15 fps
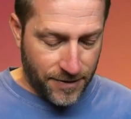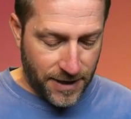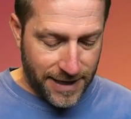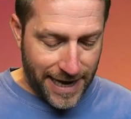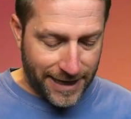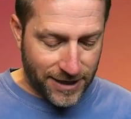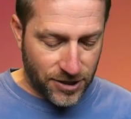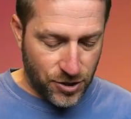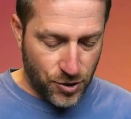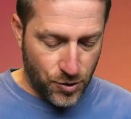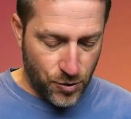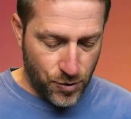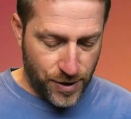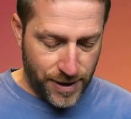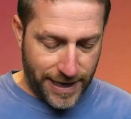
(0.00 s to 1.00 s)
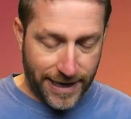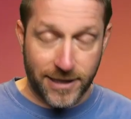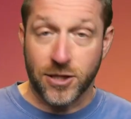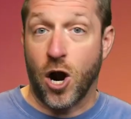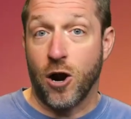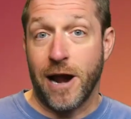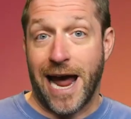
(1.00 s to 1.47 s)
The next two
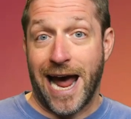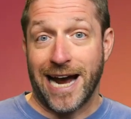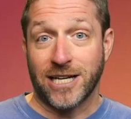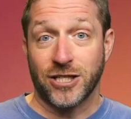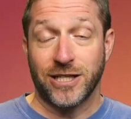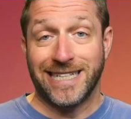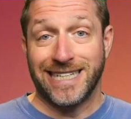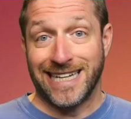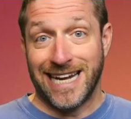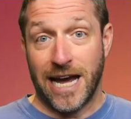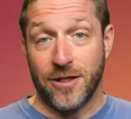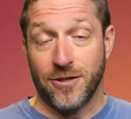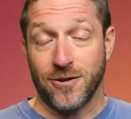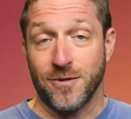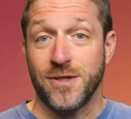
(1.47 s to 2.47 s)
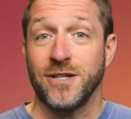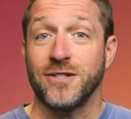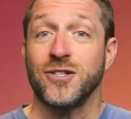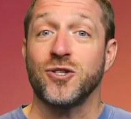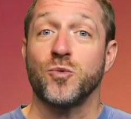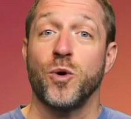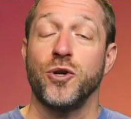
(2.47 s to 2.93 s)
things are actually together.
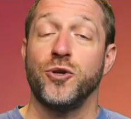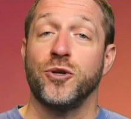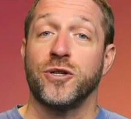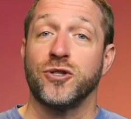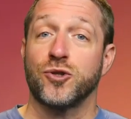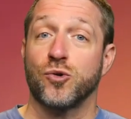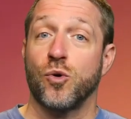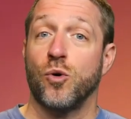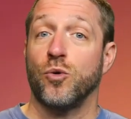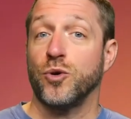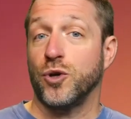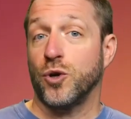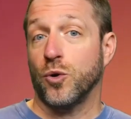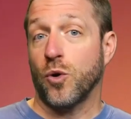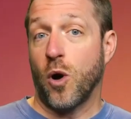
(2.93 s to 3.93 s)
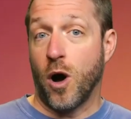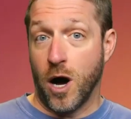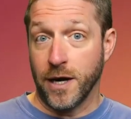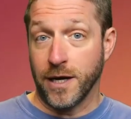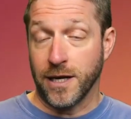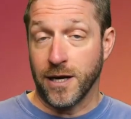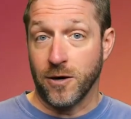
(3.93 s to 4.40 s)
This is where you control your
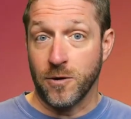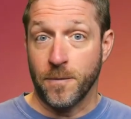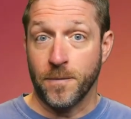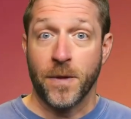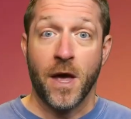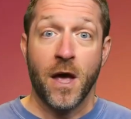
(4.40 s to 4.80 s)
audio.